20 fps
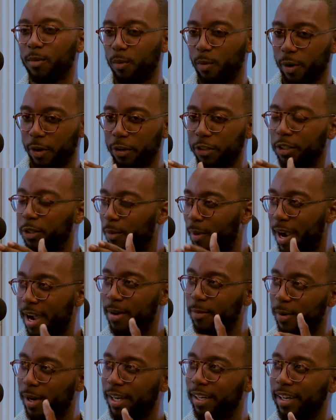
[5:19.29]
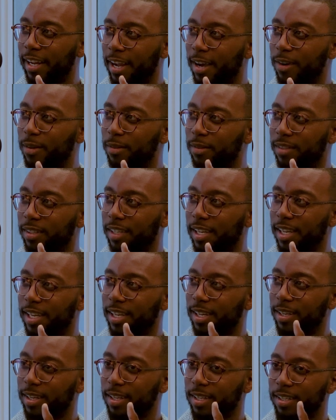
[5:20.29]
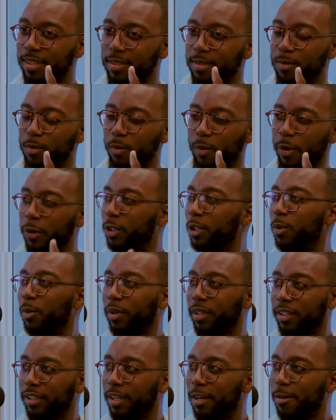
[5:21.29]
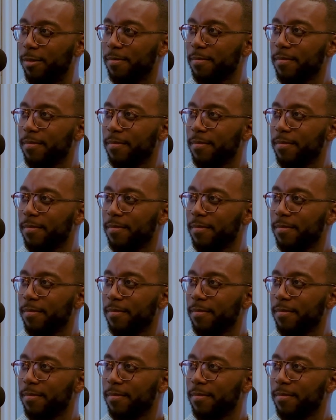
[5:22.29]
Where are you at right now? Where do you want to go?